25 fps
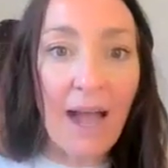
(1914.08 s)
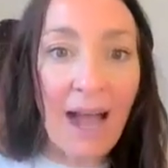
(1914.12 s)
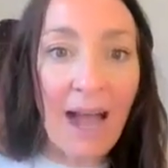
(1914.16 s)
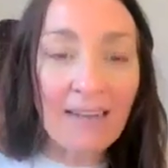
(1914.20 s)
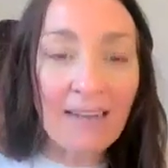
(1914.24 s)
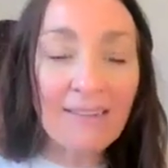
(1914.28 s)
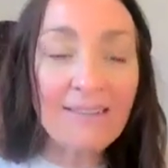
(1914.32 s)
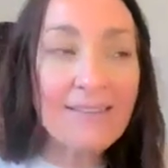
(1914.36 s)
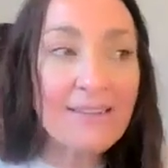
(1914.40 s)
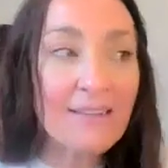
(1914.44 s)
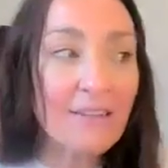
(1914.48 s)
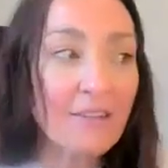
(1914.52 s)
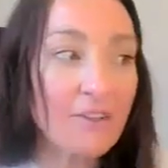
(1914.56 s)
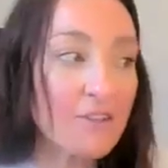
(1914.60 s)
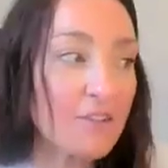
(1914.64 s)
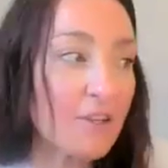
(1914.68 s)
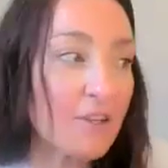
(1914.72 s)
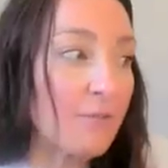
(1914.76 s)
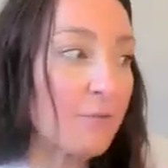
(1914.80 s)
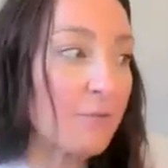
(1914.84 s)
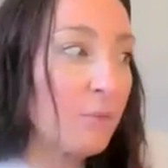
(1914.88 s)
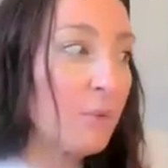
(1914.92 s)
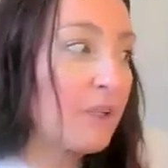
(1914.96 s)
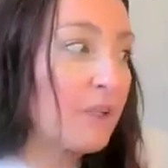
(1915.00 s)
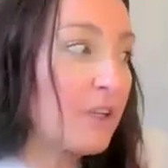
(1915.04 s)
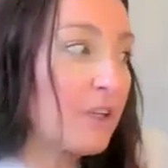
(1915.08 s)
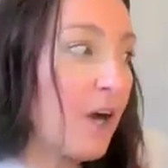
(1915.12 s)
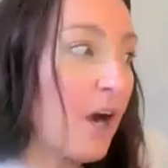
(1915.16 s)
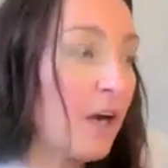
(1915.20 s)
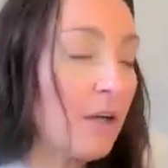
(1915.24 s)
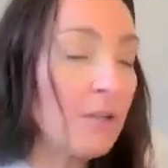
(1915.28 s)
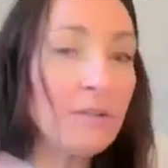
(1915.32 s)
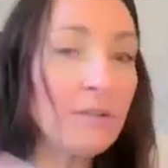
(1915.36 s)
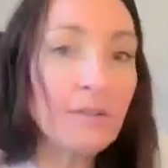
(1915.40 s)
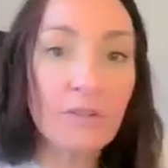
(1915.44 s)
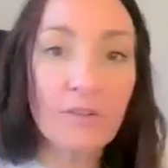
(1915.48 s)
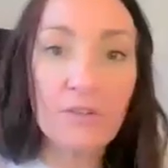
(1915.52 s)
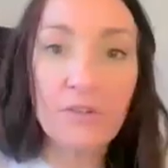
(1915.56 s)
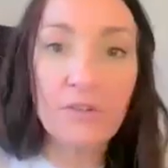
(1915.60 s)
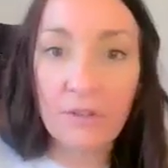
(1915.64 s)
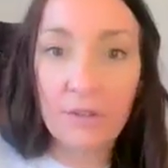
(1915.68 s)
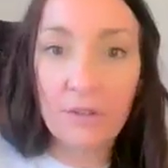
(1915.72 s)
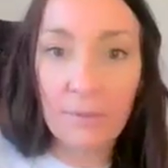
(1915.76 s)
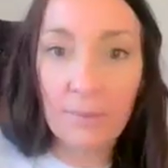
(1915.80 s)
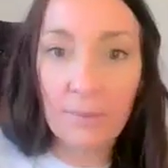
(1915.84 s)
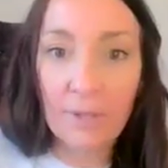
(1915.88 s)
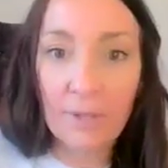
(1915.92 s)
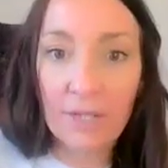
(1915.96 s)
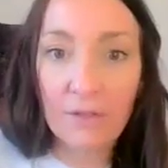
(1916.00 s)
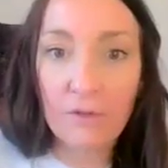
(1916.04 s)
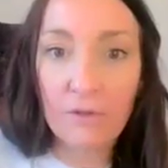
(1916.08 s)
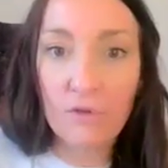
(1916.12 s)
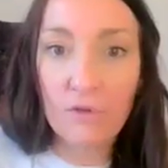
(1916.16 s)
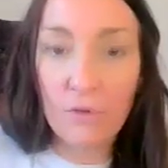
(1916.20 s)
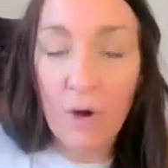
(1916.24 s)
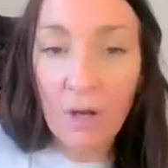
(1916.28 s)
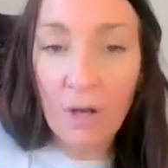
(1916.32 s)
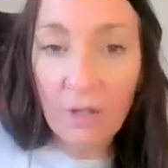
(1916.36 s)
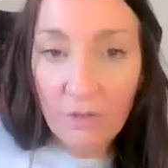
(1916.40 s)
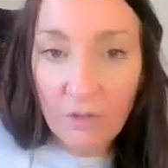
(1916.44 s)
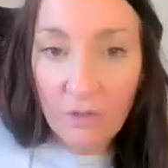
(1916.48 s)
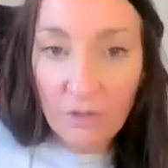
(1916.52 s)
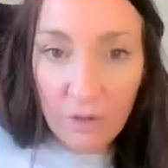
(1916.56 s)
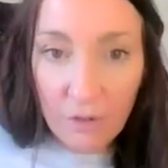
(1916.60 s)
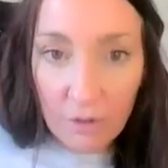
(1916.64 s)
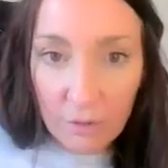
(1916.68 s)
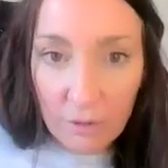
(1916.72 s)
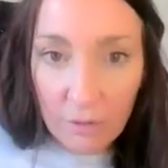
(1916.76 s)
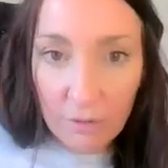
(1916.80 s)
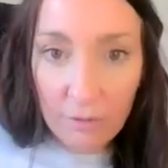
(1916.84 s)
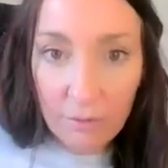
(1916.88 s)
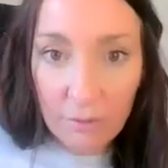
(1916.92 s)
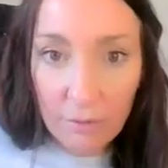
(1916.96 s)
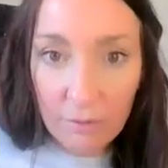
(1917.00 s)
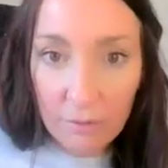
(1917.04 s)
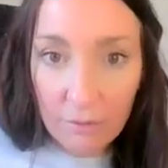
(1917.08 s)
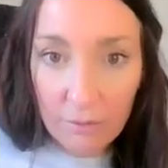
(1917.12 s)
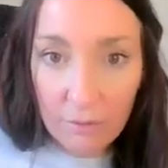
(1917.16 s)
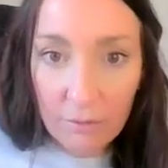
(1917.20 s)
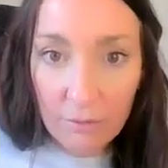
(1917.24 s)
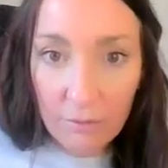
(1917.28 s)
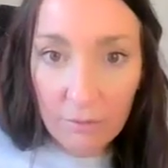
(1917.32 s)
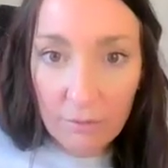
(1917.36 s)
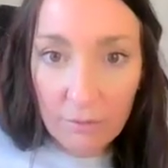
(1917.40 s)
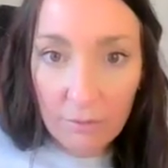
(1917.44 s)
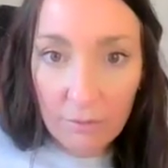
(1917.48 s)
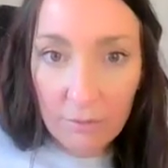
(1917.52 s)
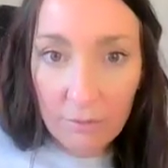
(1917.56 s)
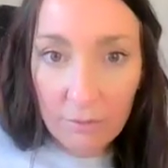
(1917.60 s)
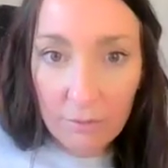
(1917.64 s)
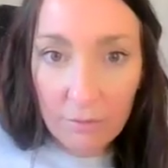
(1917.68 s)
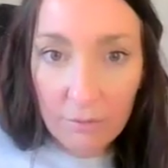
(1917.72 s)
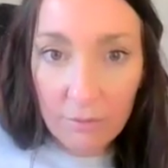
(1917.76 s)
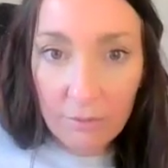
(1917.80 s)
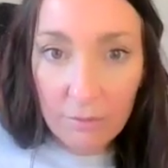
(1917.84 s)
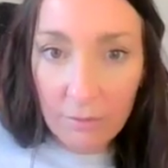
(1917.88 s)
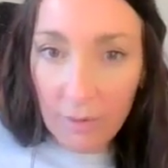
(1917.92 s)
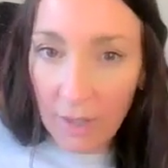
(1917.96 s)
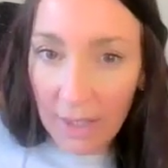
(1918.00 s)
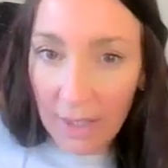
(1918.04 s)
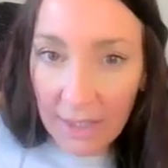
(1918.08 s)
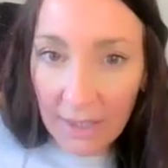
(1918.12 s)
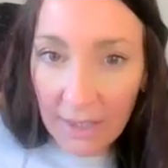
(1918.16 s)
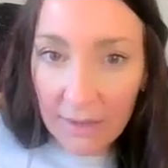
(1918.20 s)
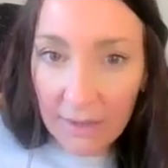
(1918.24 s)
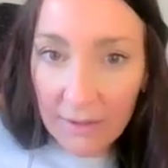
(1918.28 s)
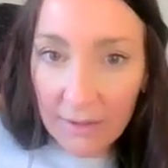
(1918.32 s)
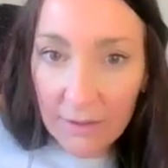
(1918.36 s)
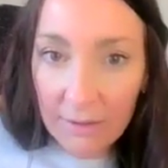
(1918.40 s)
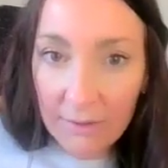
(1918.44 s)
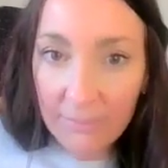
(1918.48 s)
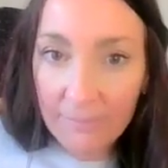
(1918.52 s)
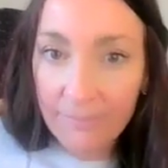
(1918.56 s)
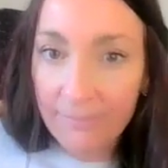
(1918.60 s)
Ask yourself, what colors are you being drawn to? Right?